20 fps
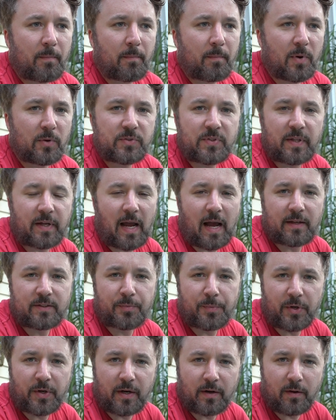most of the
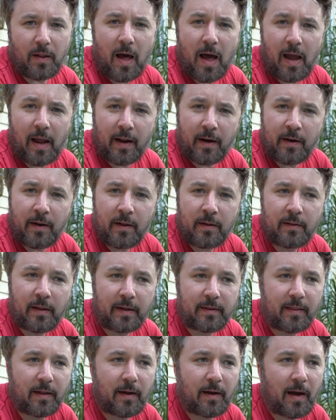Gossamer gear line,
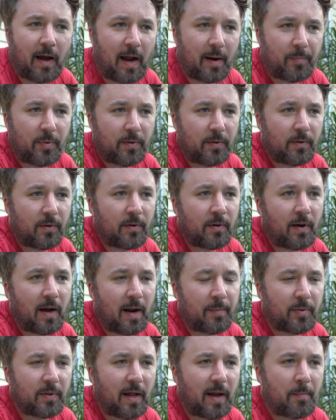like the
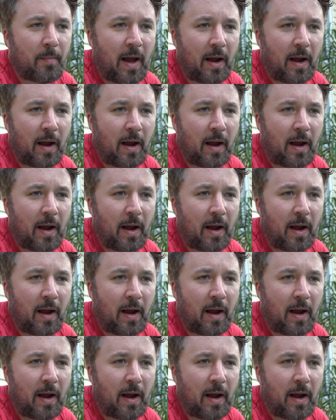Hyperlight